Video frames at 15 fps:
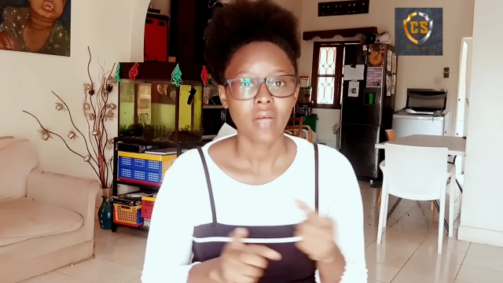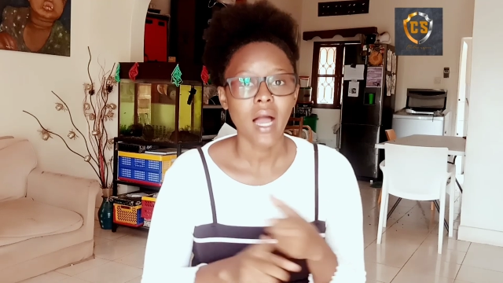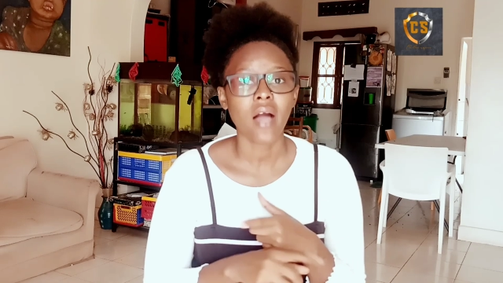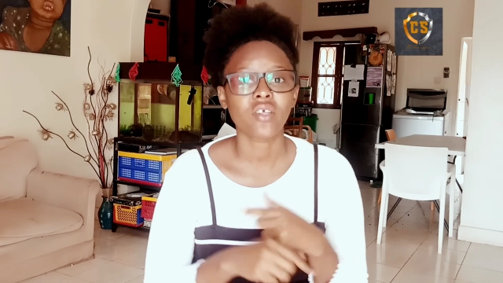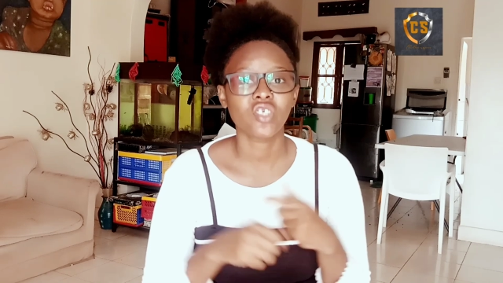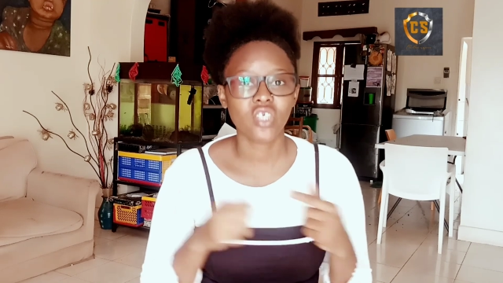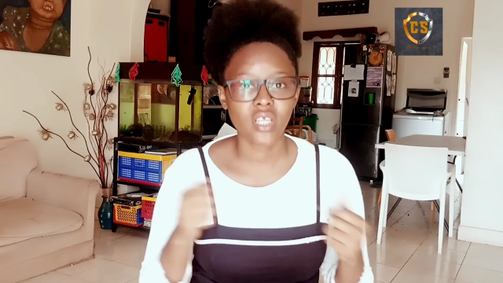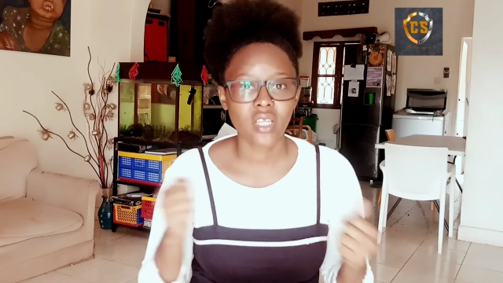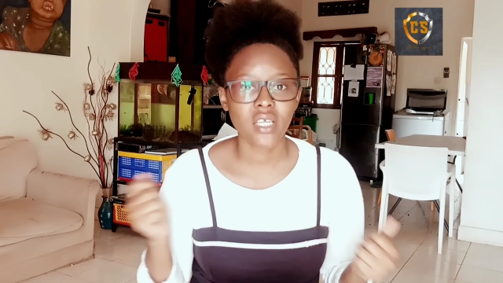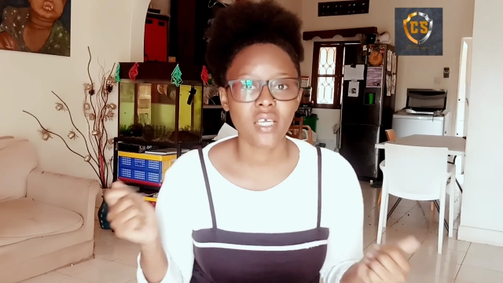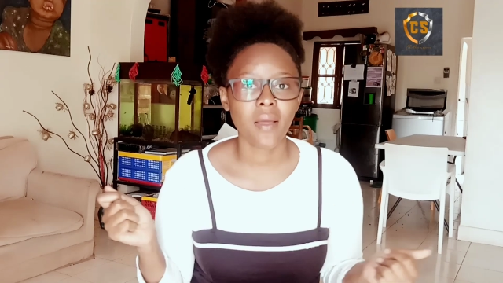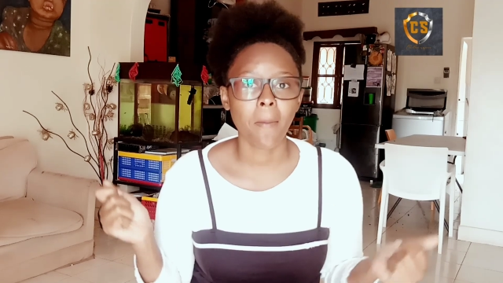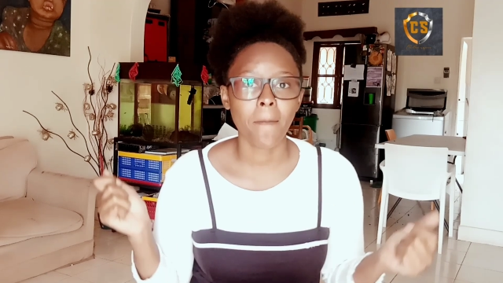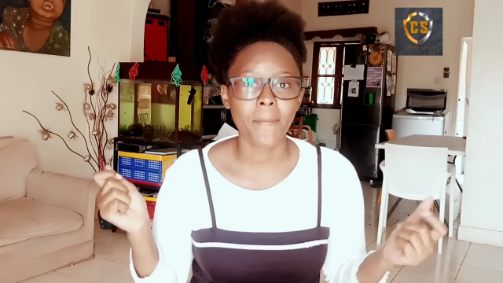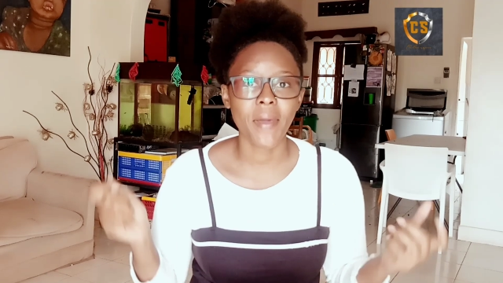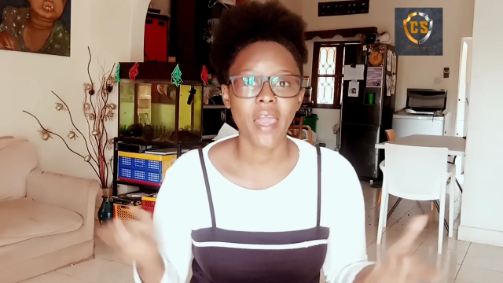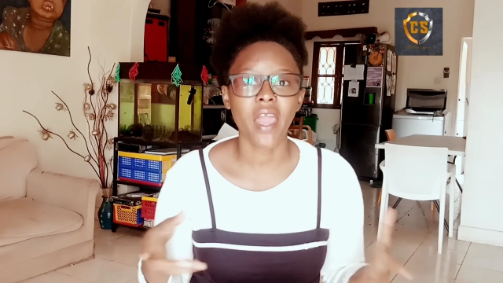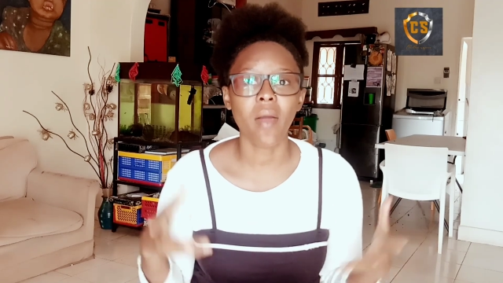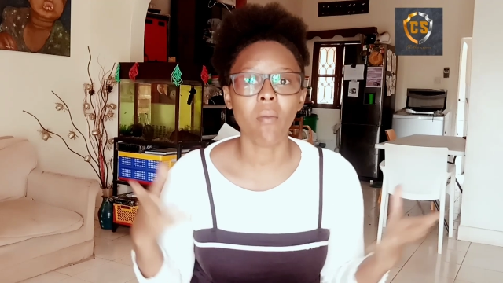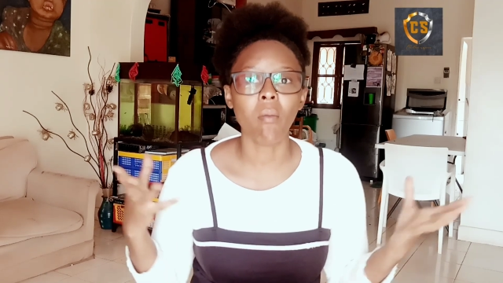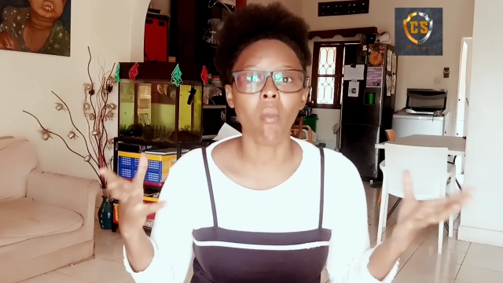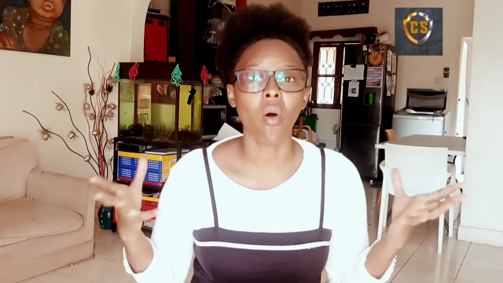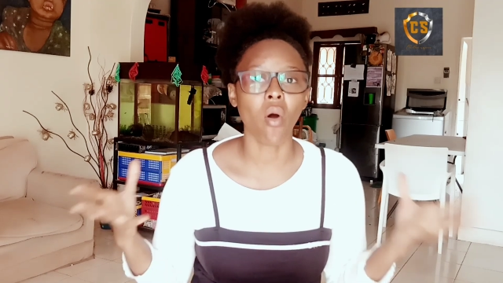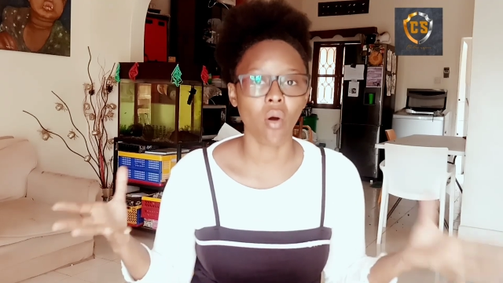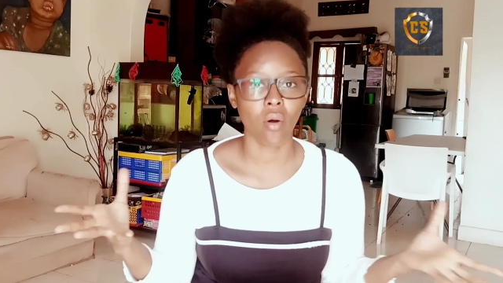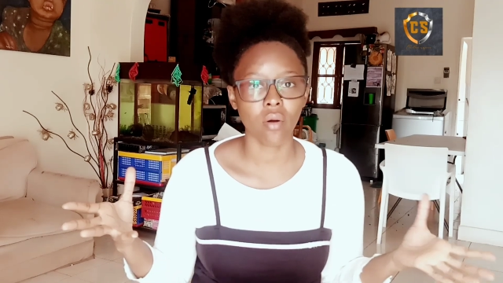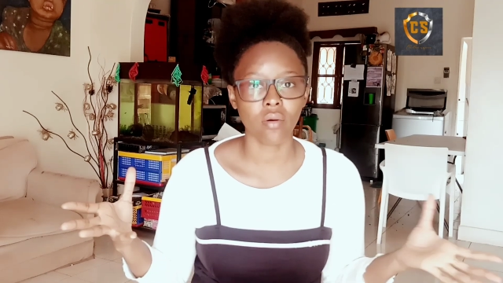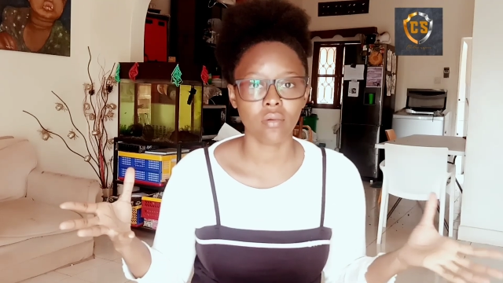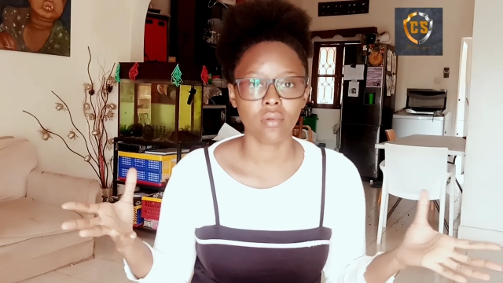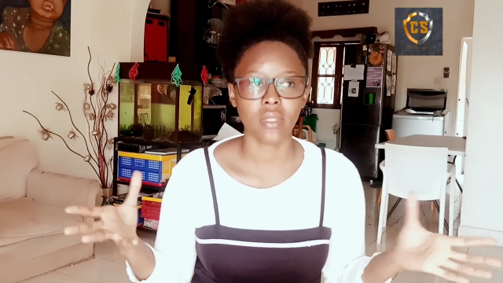actually pay
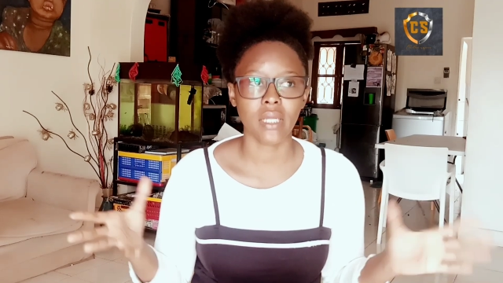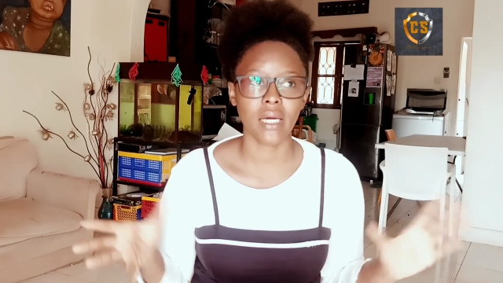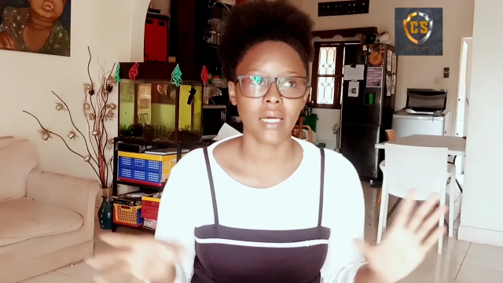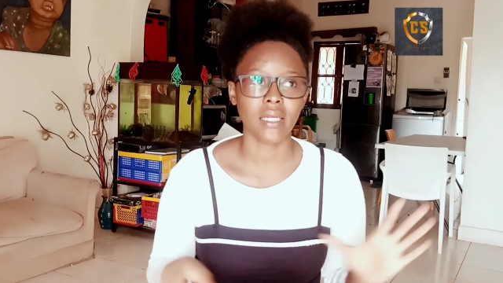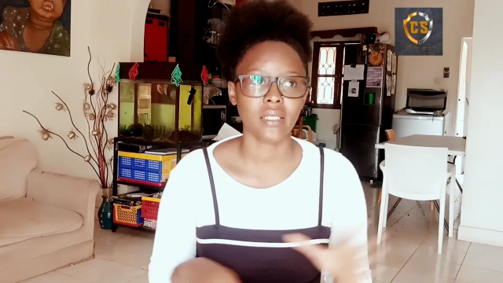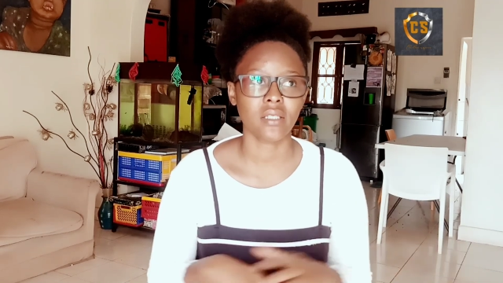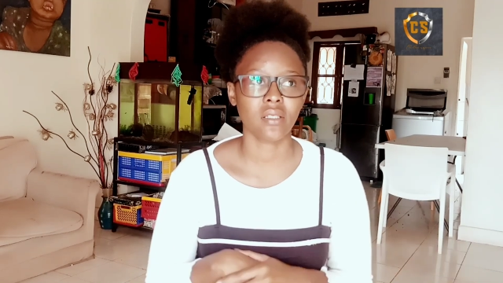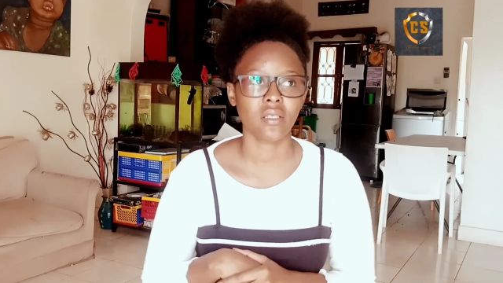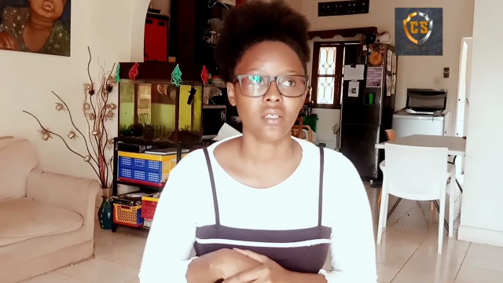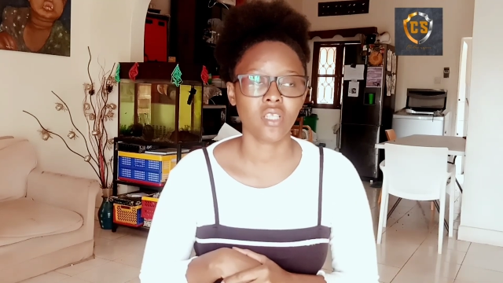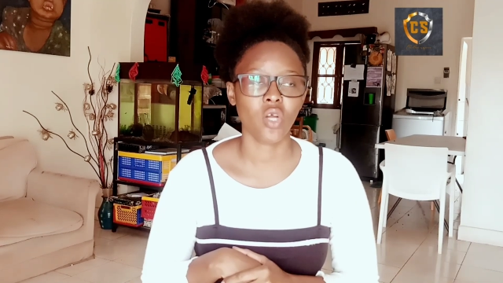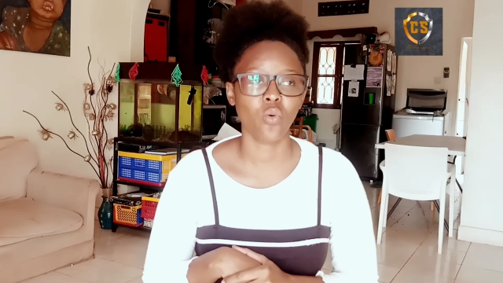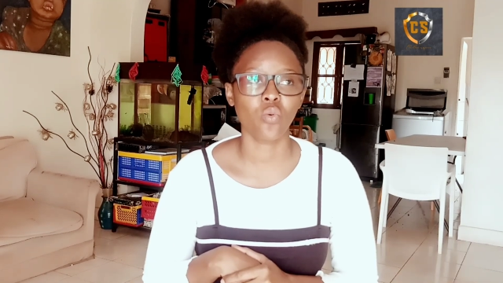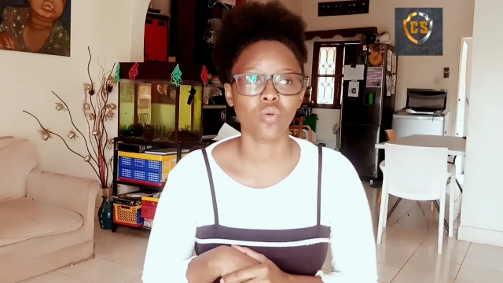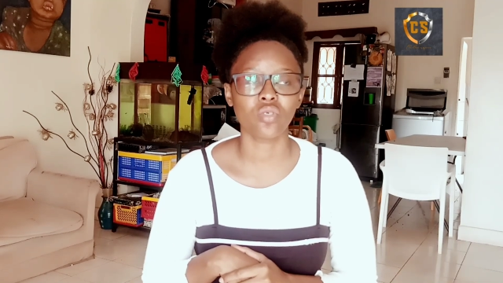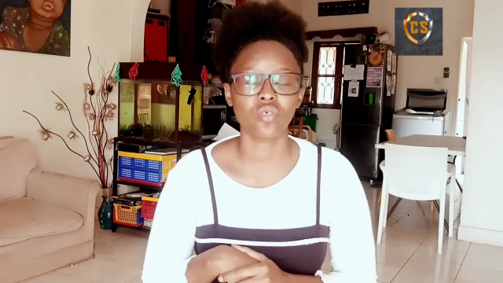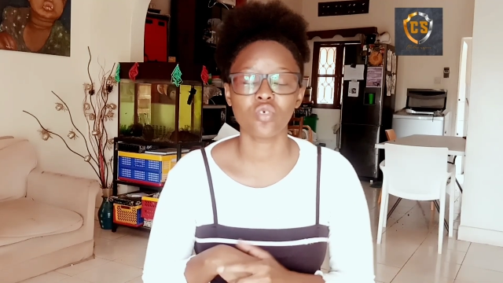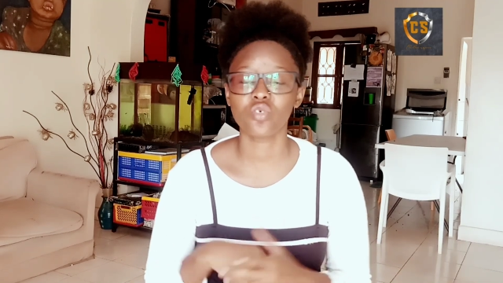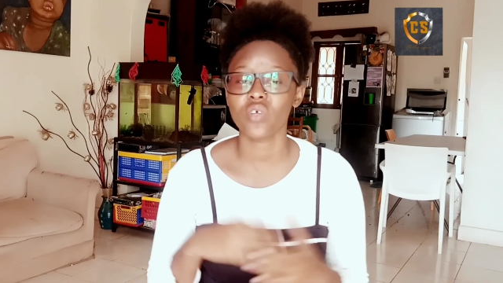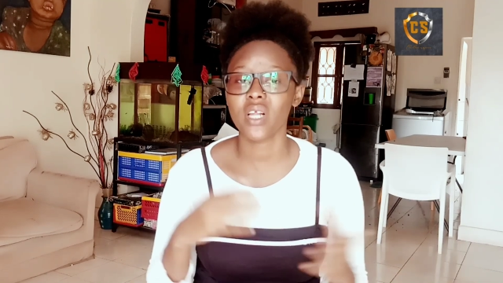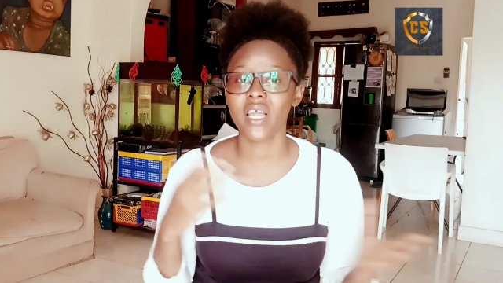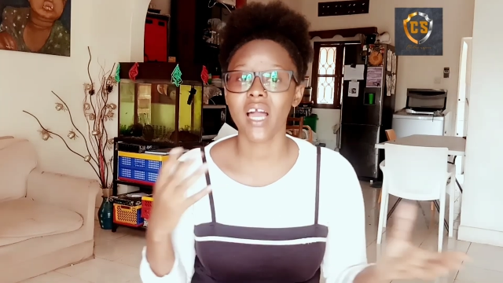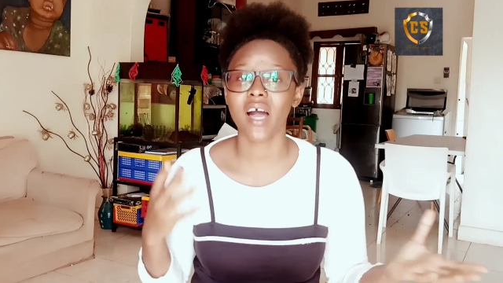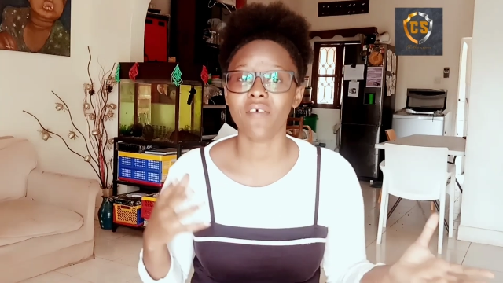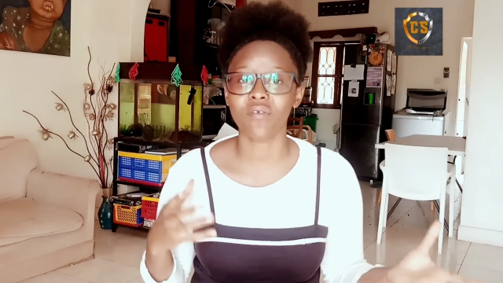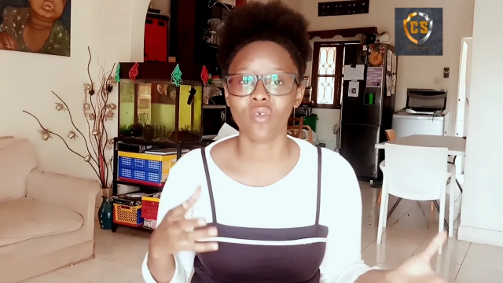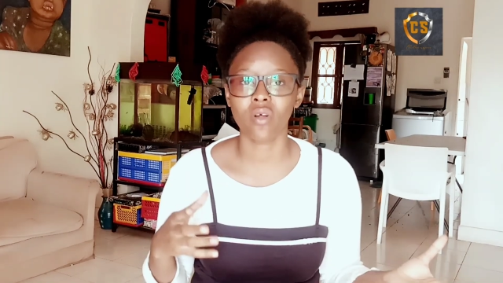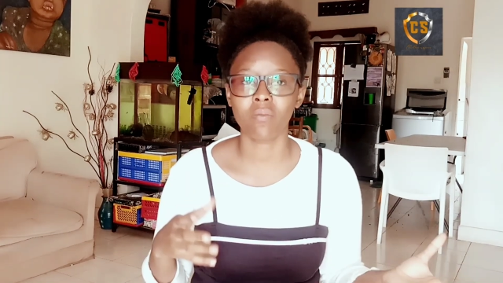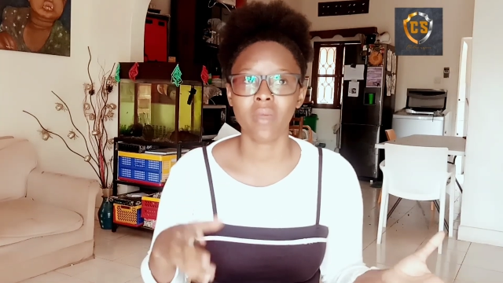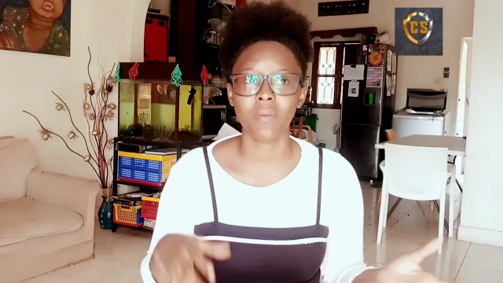more than they would usually have
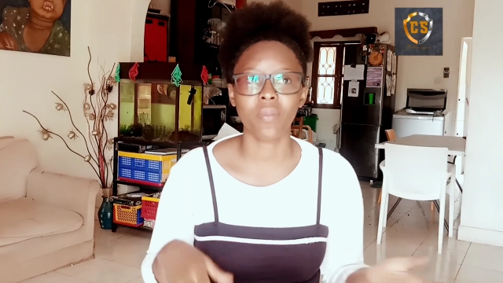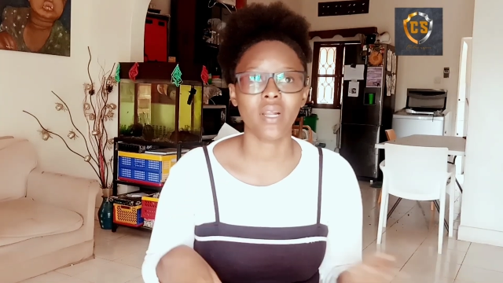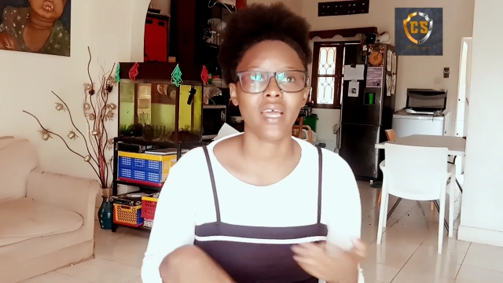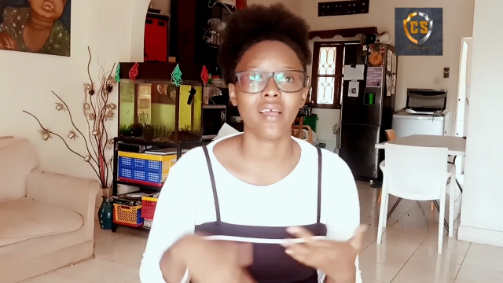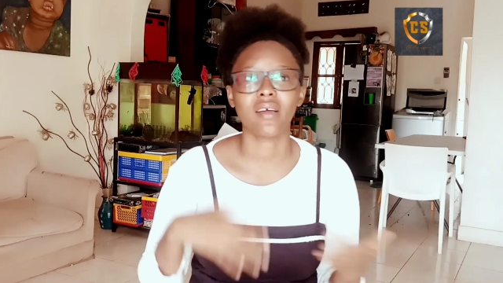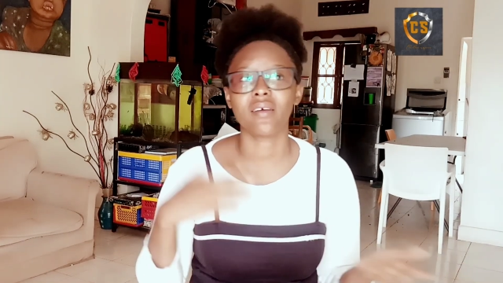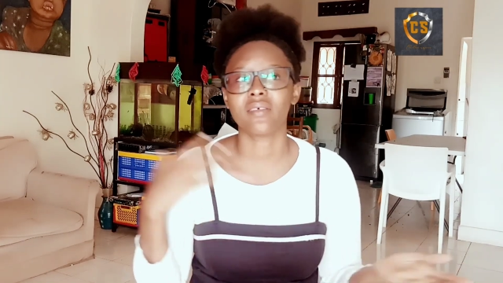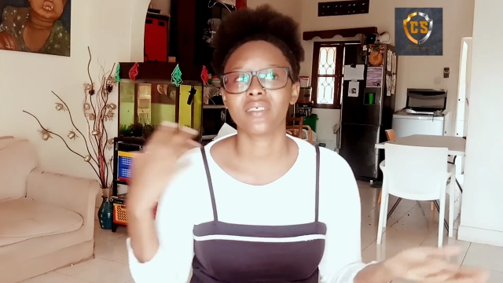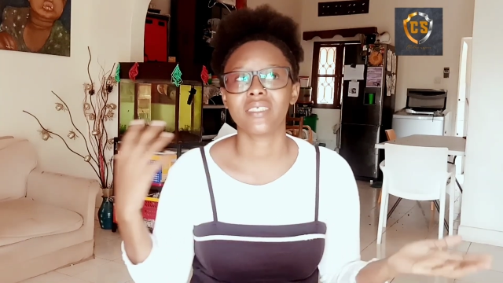done maybe like